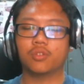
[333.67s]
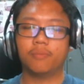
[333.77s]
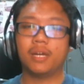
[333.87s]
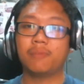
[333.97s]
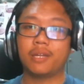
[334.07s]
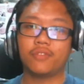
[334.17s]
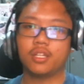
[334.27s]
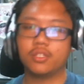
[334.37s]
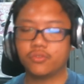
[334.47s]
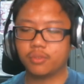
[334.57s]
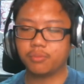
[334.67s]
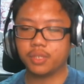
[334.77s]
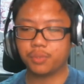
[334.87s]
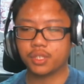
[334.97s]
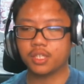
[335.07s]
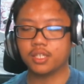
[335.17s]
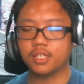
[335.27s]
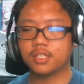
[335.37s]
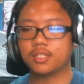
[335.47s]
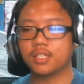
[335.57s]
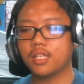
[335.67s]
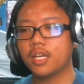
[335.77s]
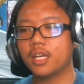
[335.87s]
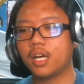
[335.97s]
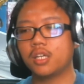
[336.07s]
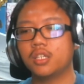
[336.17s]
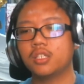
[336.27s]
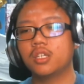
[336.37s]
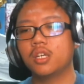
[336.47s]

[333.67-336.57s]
Batman villains for me, because they are